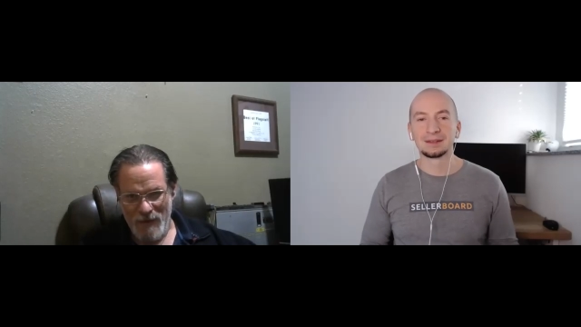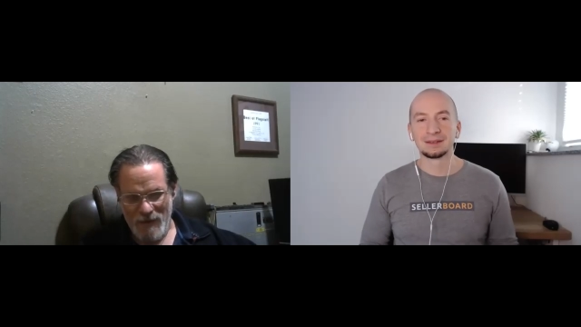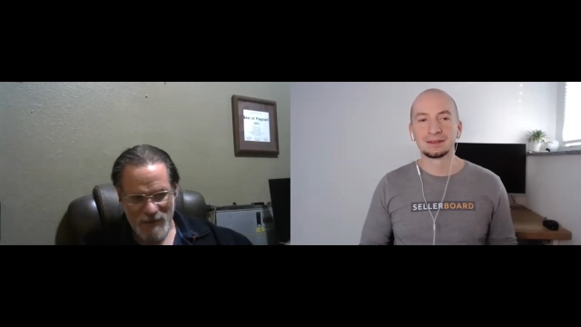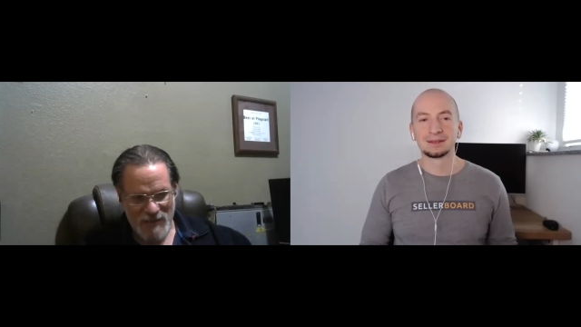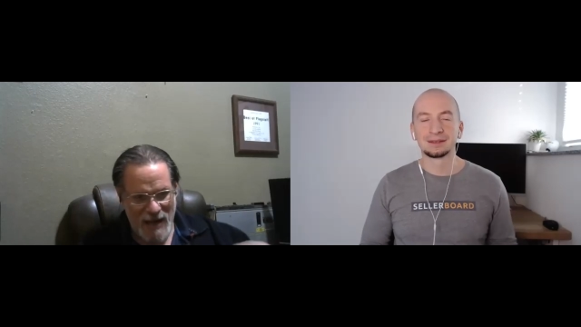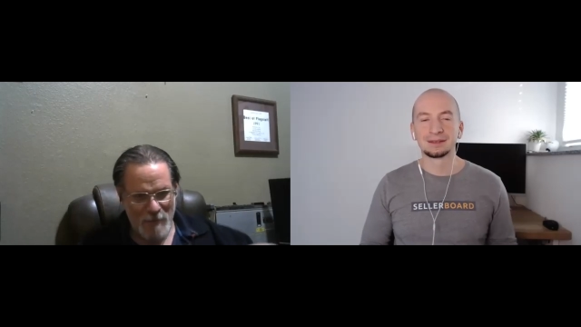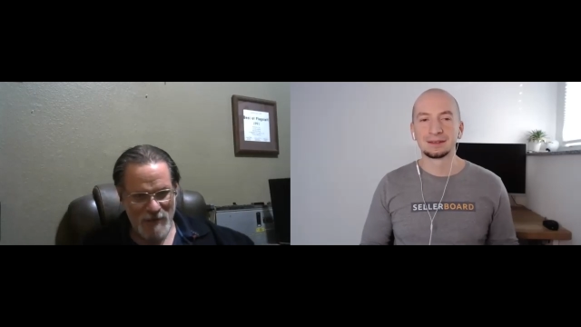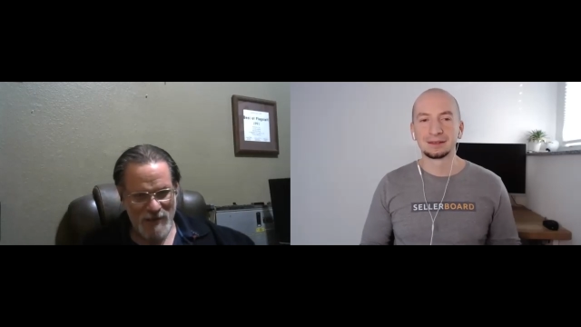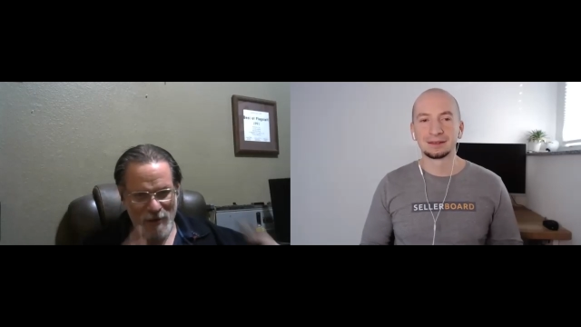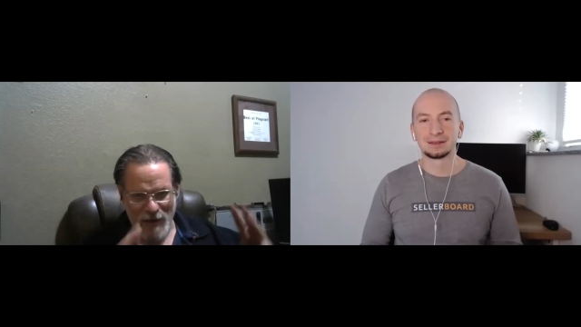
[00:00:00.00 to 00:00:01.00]
Speaker 1: The scammers
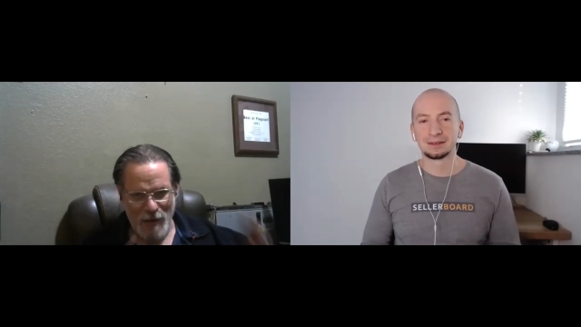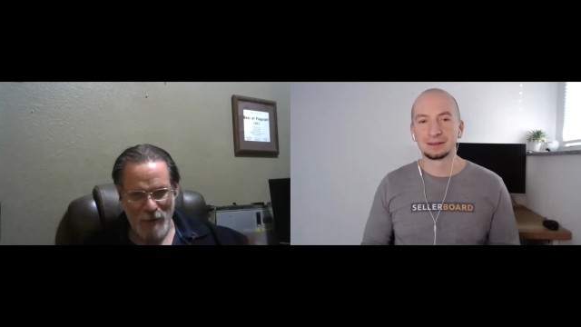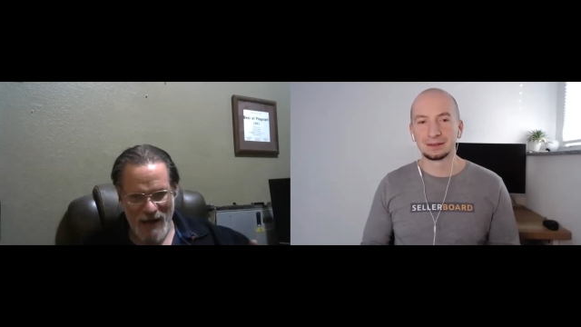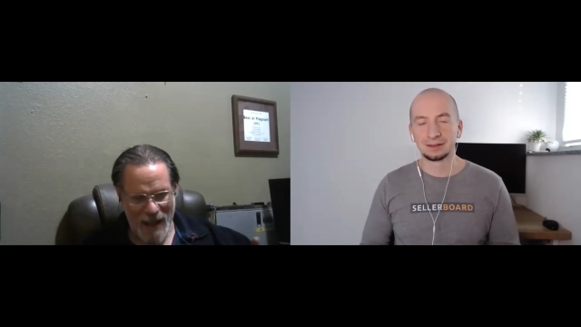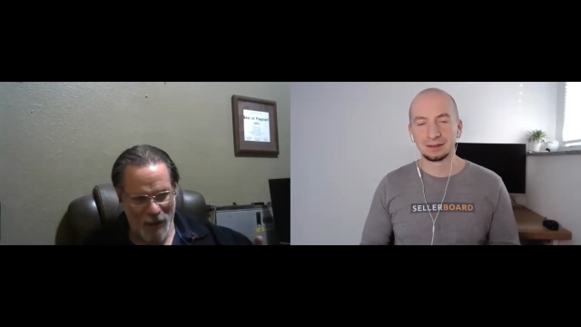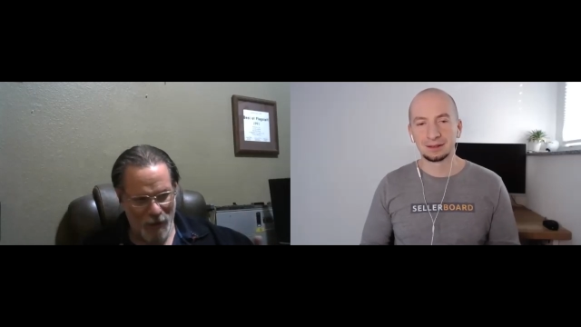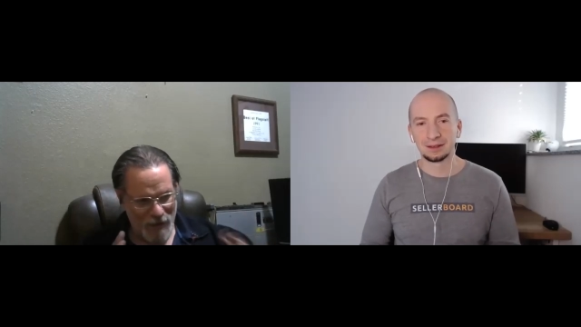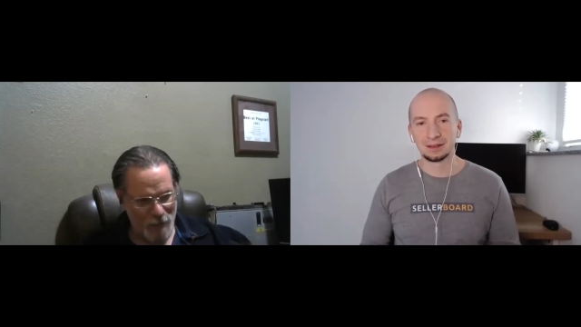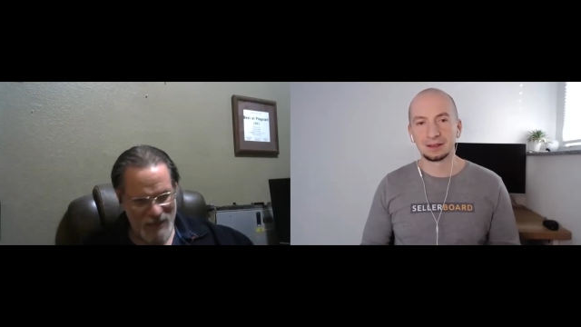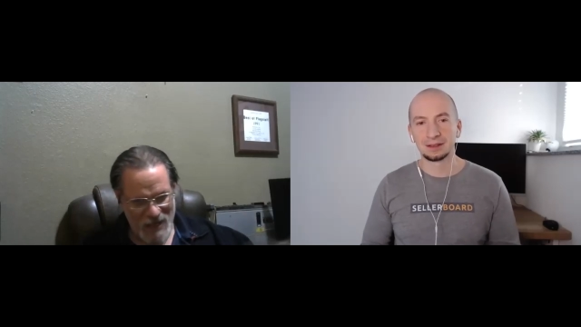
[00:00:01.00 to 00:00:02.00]
that are there right now,
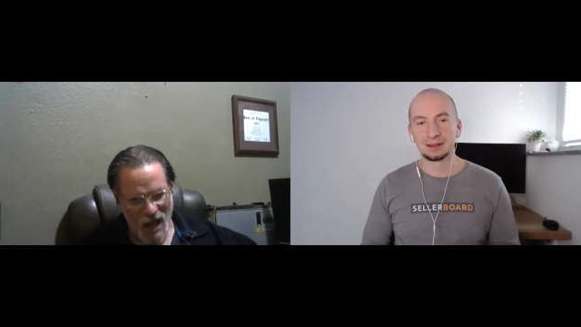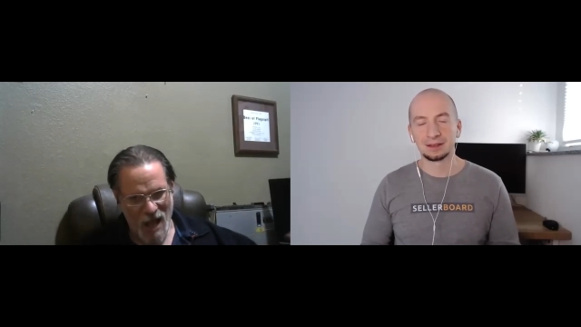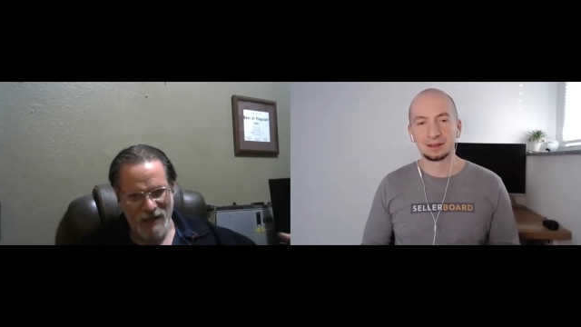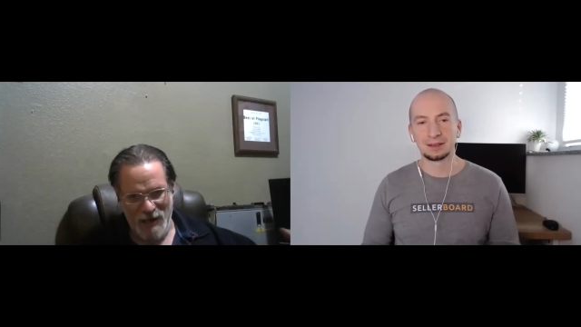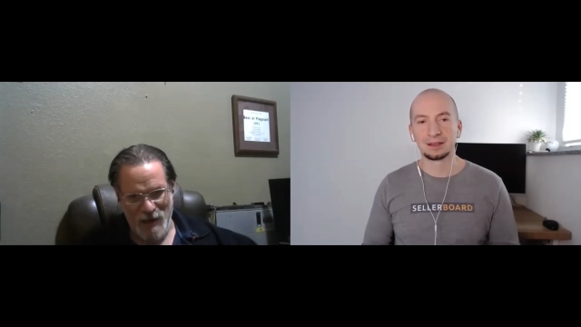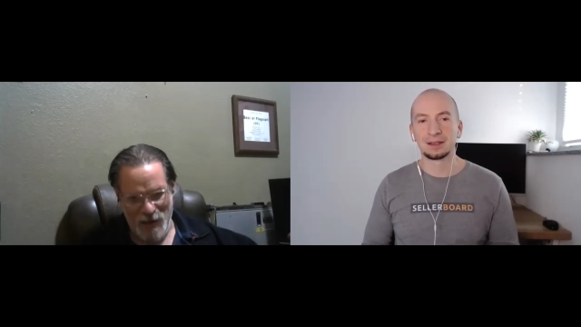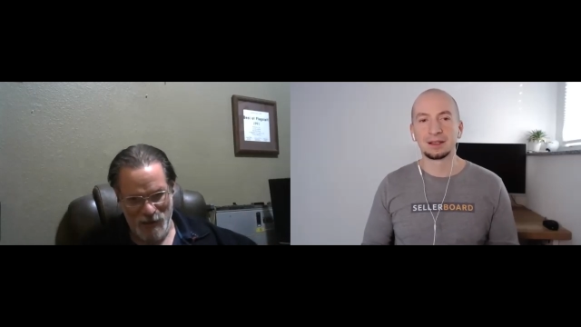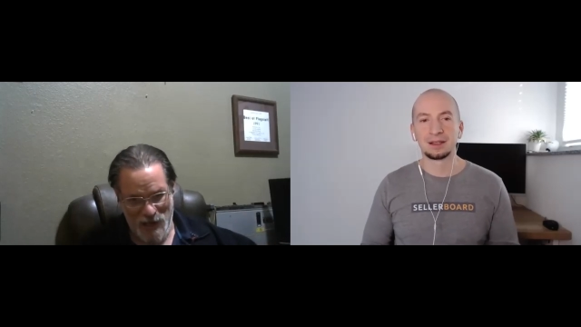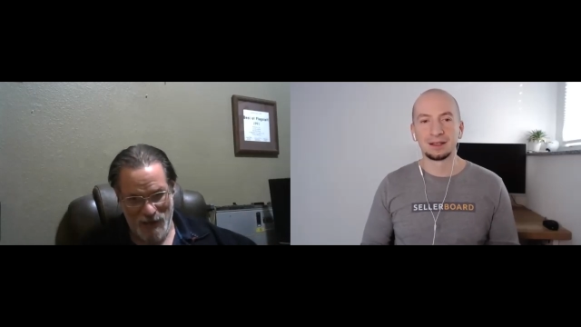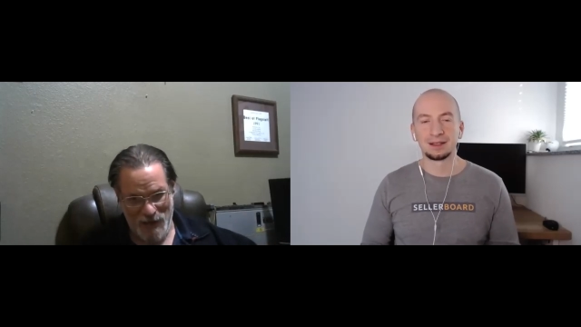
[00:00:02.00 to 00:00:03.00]
they'll be gone in another
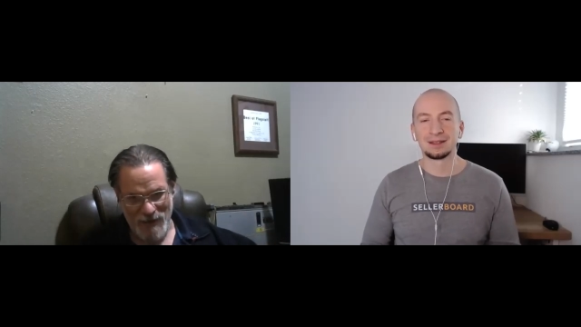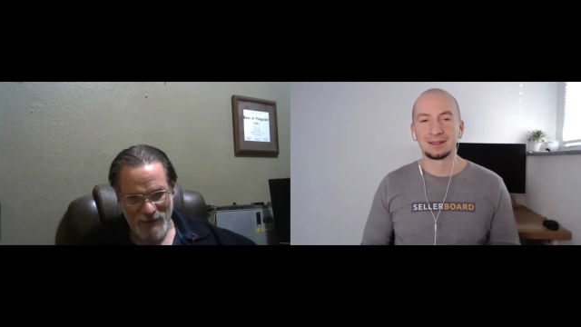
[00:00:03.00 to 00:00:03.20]
year.